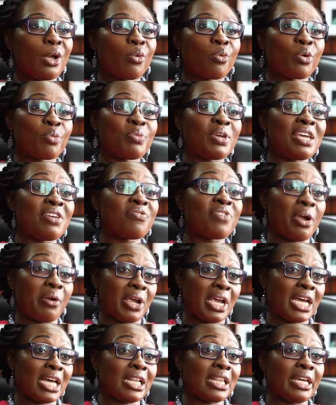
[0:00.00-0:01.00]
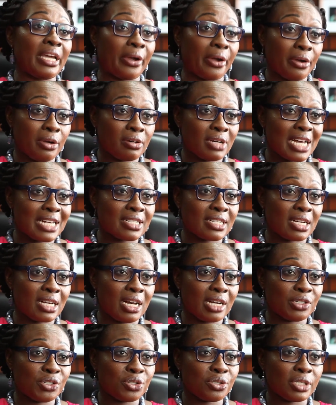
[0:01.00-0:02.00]
we're being very clear as a
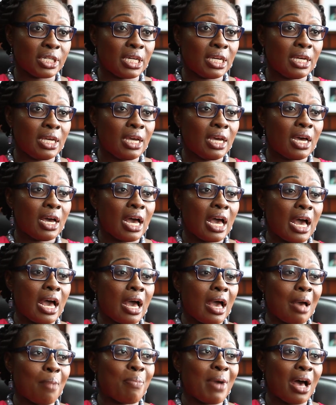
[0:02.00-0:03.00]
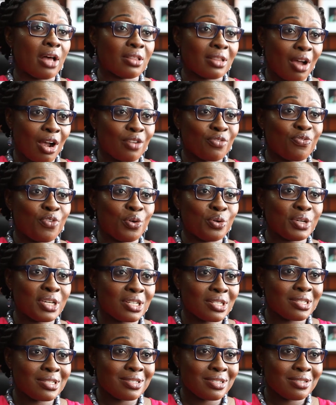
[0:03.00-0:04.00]
country uh, about our
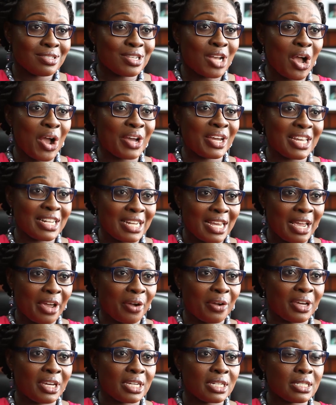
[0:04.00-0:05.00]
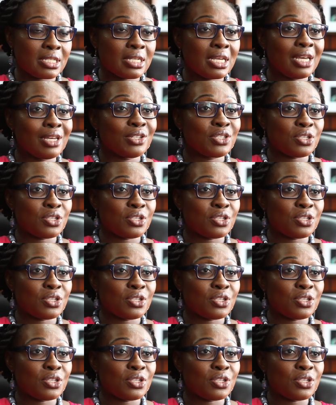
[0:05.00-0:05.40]
focused target areas.